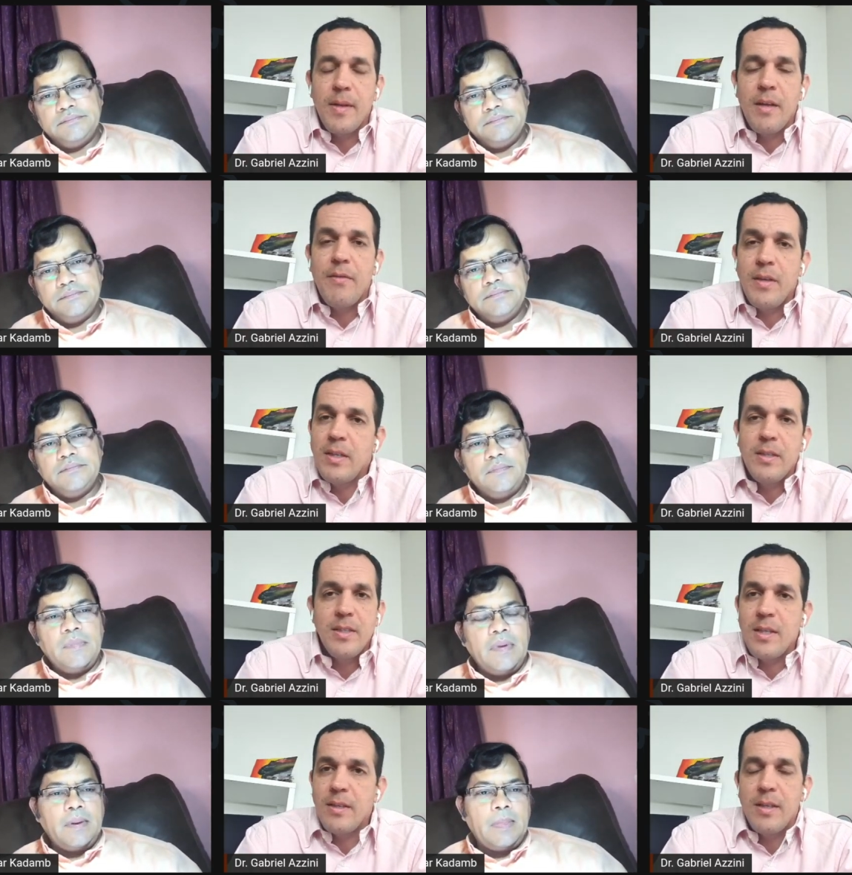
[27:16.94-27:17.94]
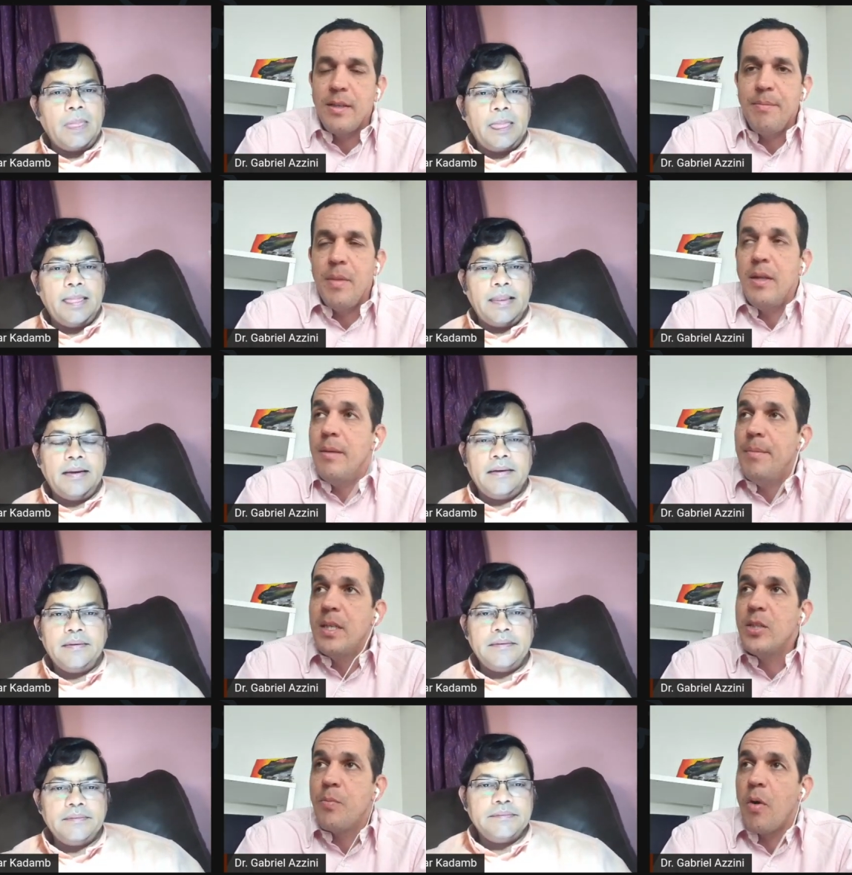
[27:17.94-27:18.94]
Speaker 1: I think it's uh, the, the,
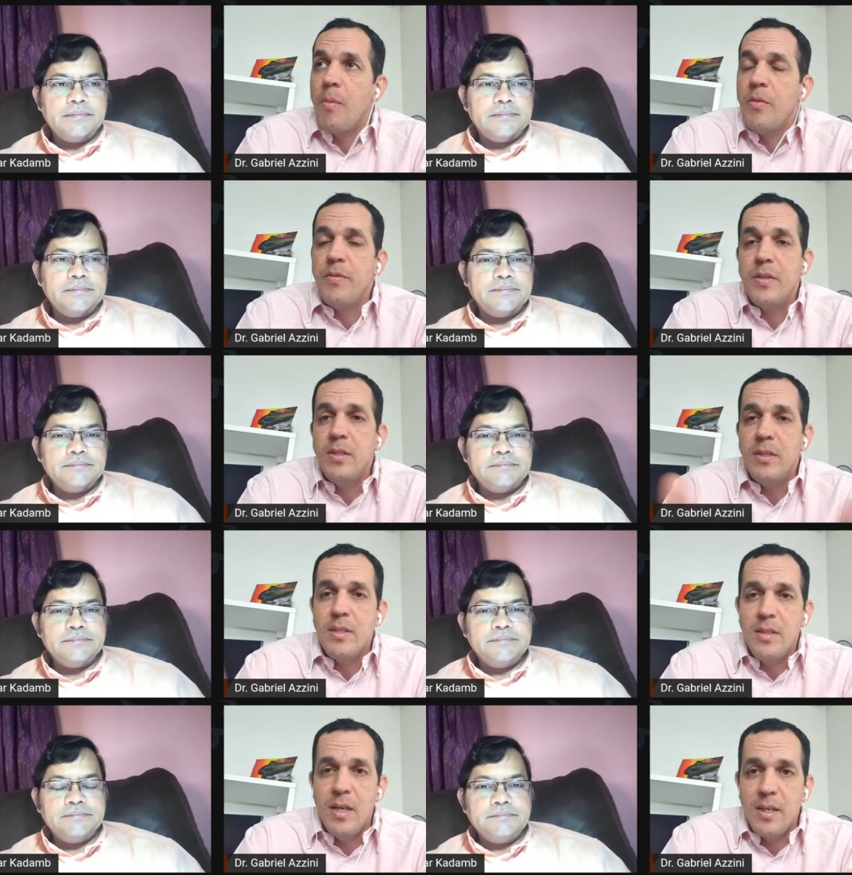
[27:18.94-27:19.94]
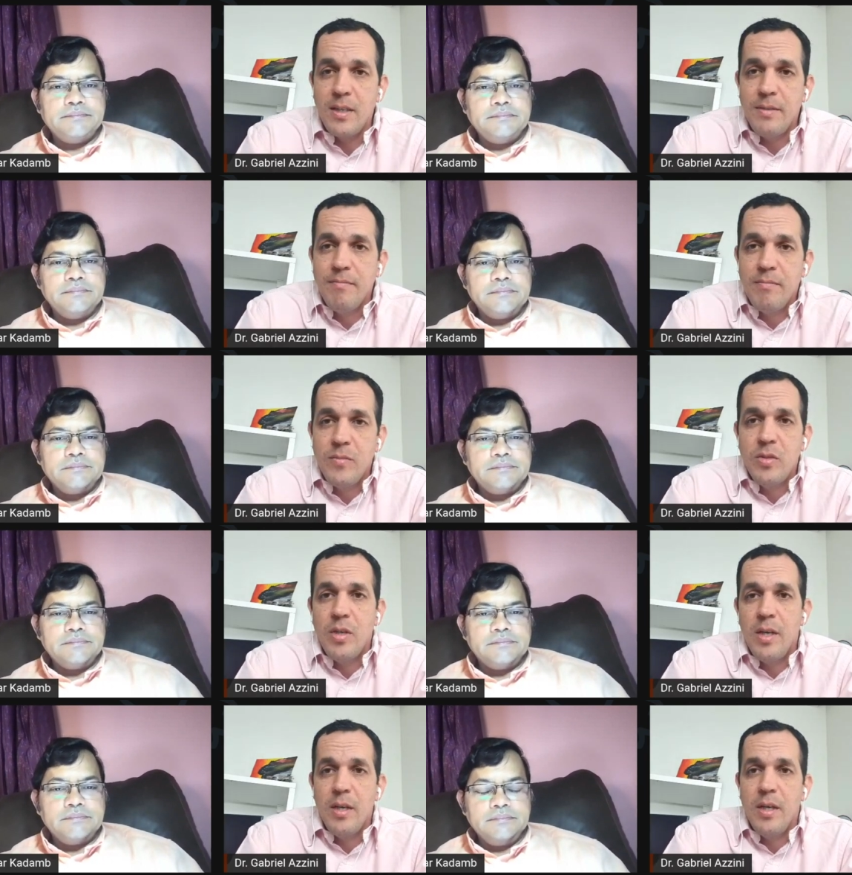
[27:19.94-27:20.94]
biggest problem with these young
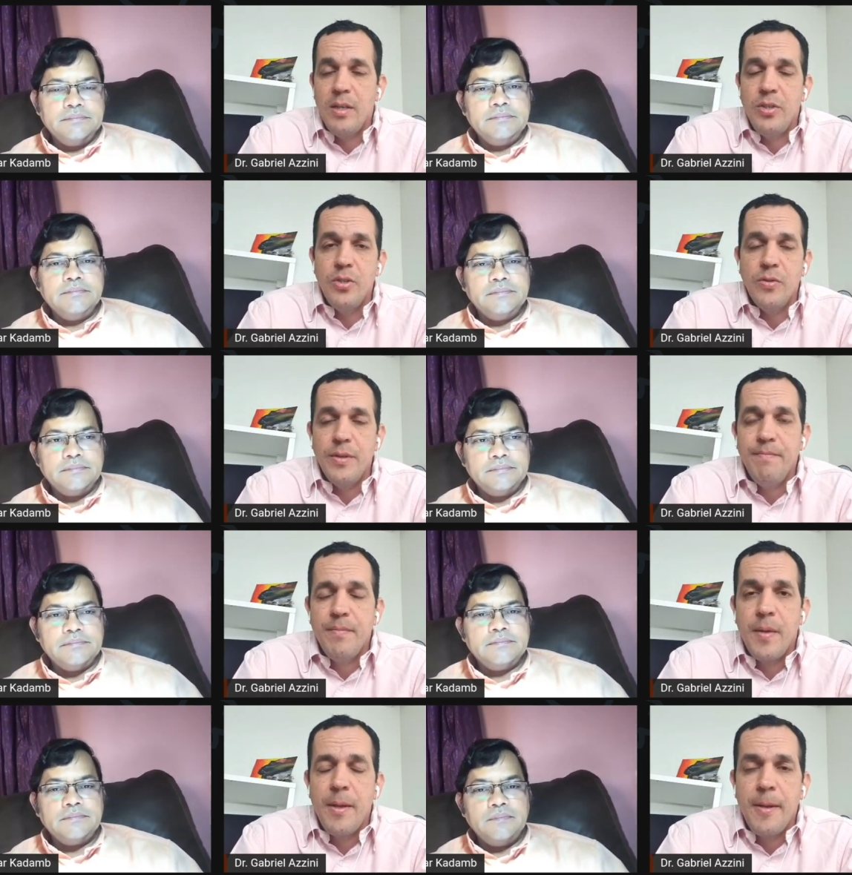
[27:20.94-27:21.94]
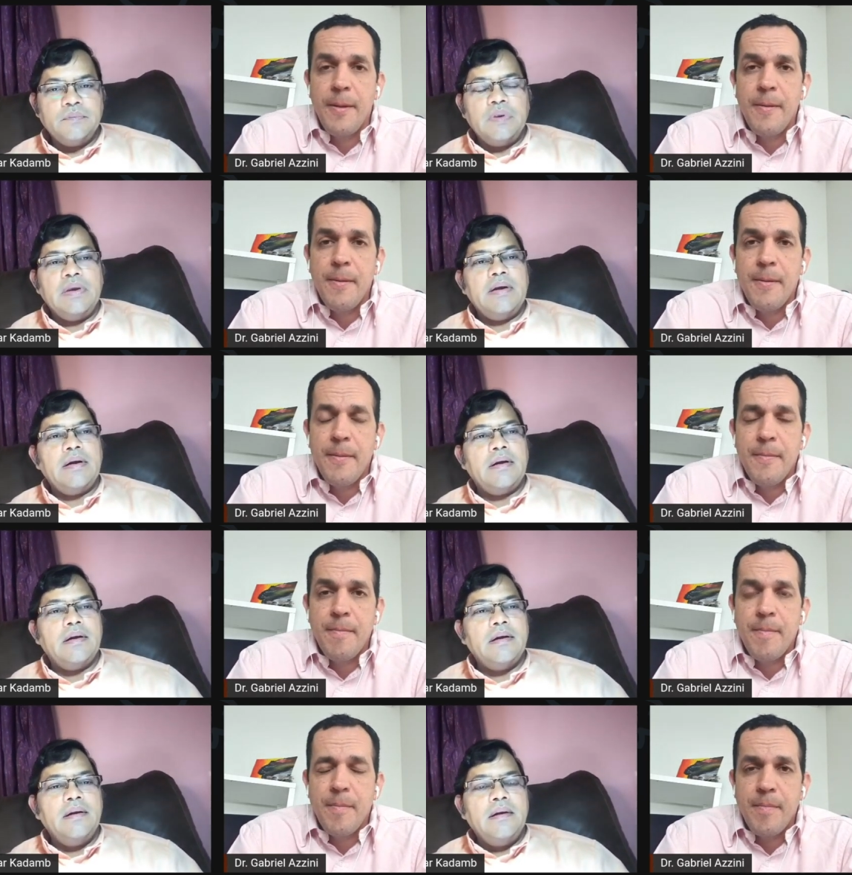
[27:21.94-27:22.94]
uh, children.
Speaker 2: Yeah.
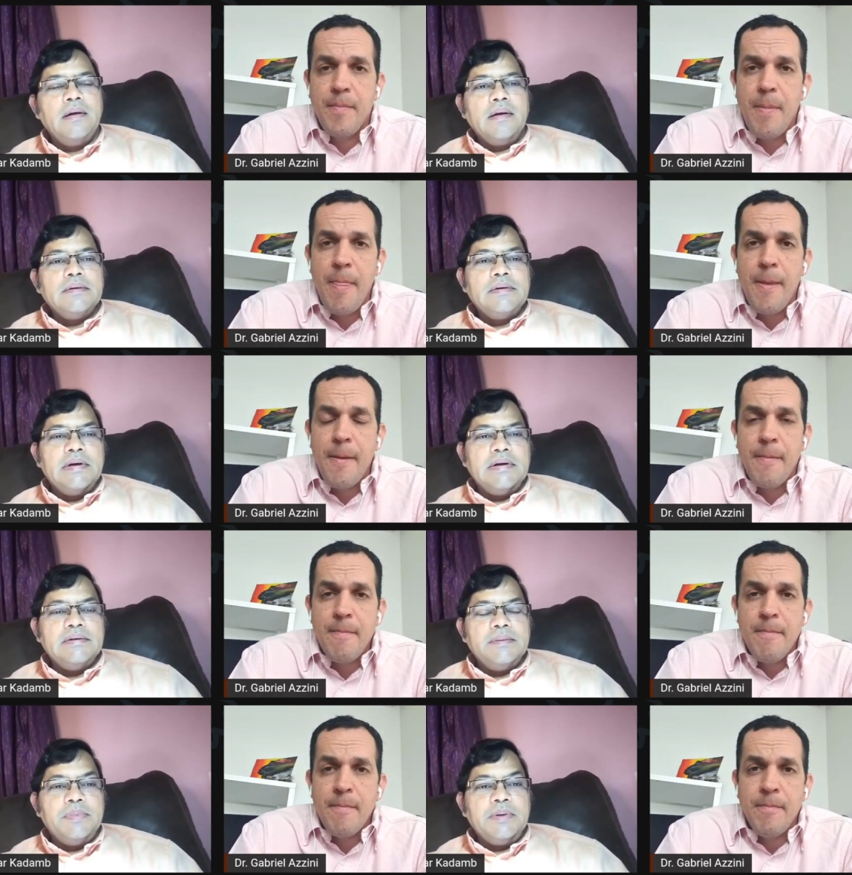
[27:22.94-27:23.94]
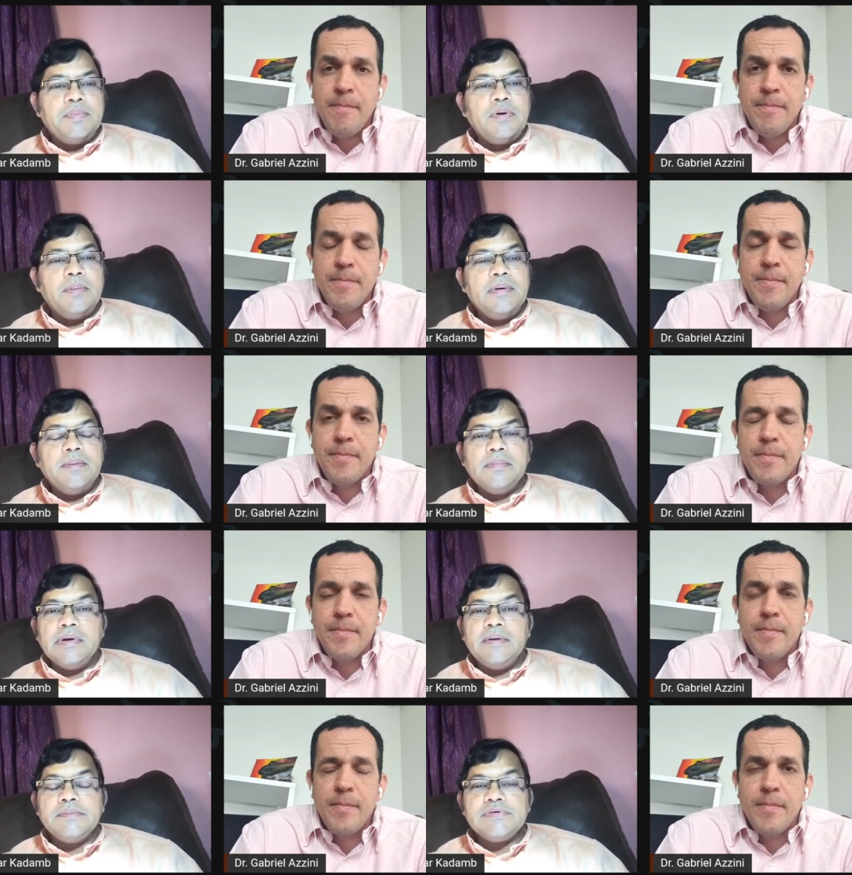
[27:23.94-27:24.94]
The another big problem
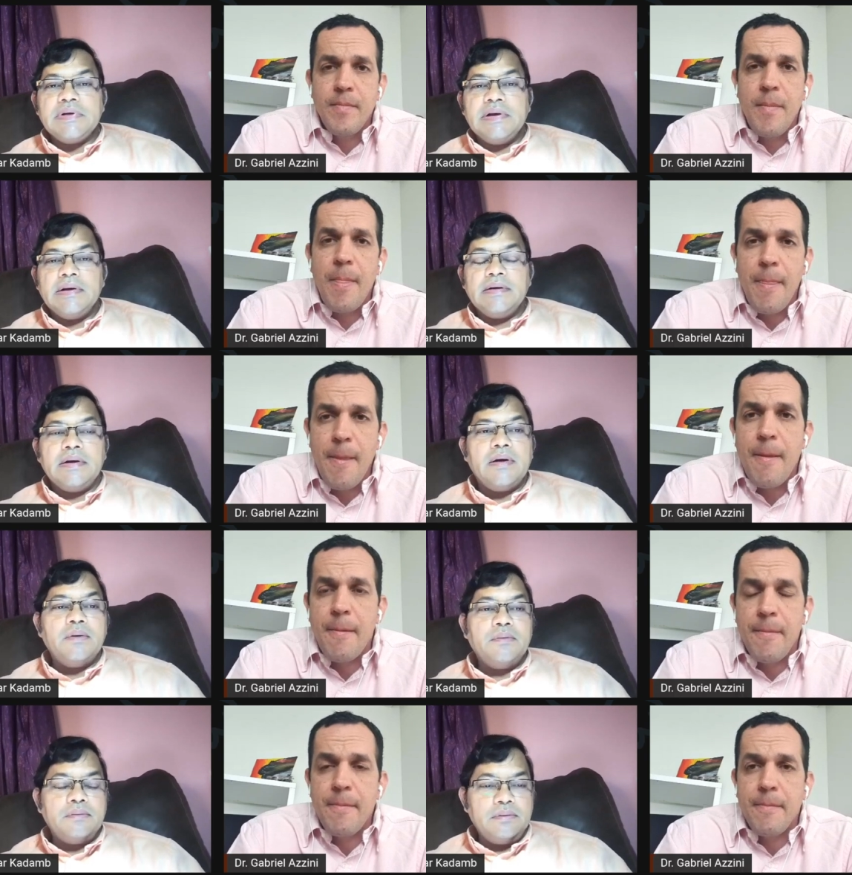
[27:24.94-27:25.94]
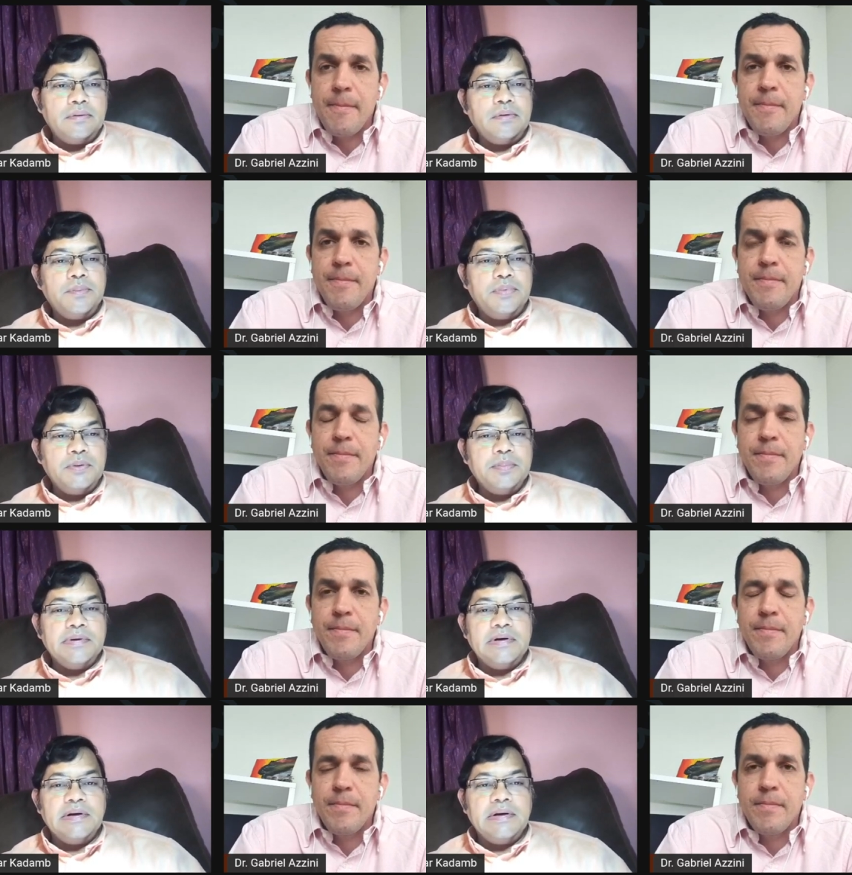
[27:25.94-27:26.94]
comes like now a lot of
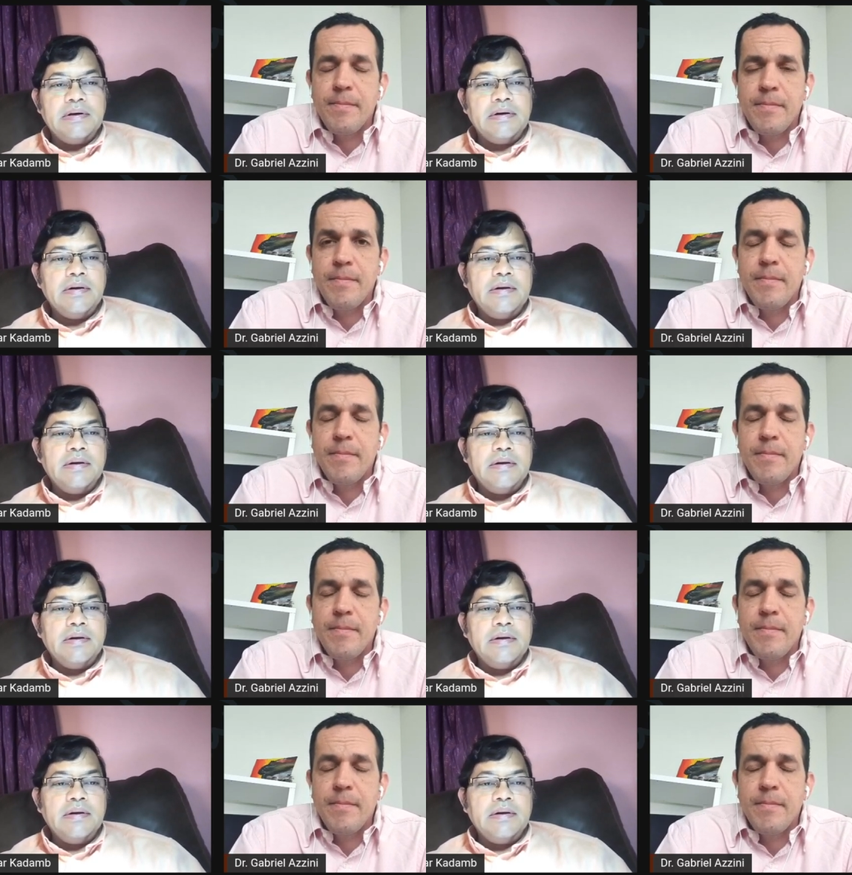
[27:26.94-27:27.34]
people are